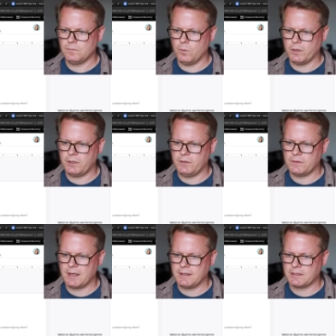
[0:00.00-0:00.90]
1 to 2
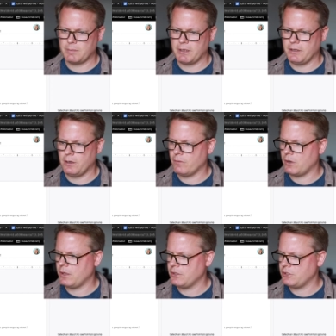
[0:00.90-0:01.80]
slides explaining the
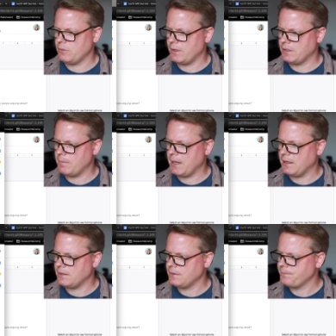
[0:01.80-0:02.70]
overall issue and
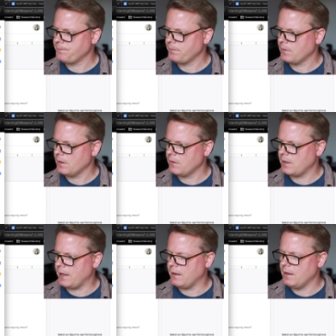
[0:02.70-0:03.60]
debate.
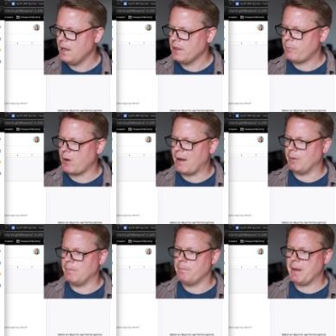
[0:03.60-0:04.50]
Okay. The
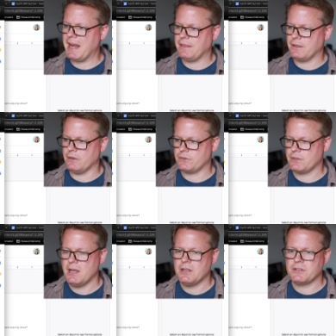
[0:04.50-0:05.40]
problem, pathos.
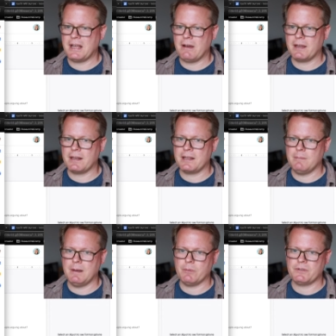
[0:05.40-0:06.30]
So now I got to
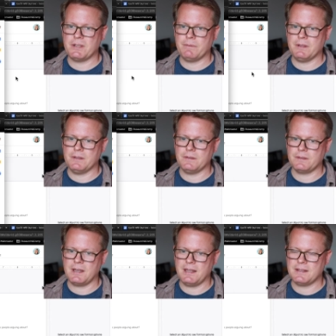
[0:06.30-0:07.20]
come up with something
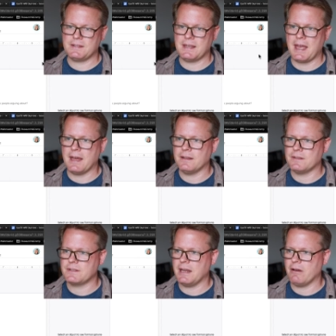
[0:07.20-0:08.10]
kind of sad and
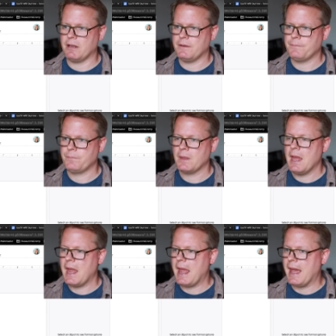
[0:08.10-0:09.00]
scary.
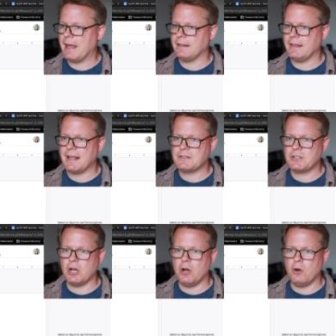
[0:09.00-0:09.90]
And let's
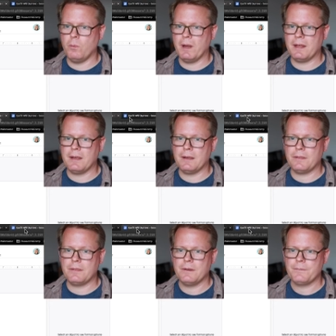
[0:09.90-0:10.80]
go
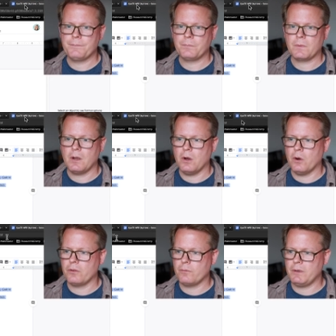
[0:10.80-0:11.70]
with
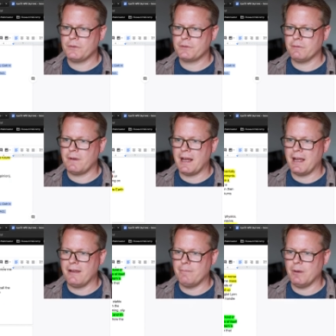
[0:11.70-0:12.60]
Earth will
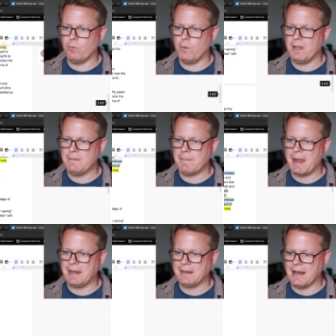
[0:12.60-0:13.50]
survive, but we
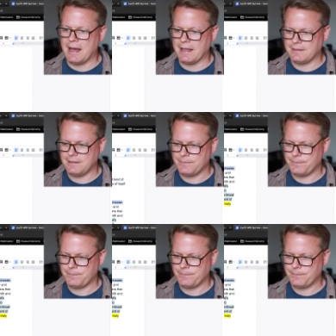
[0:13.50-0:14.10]
may not.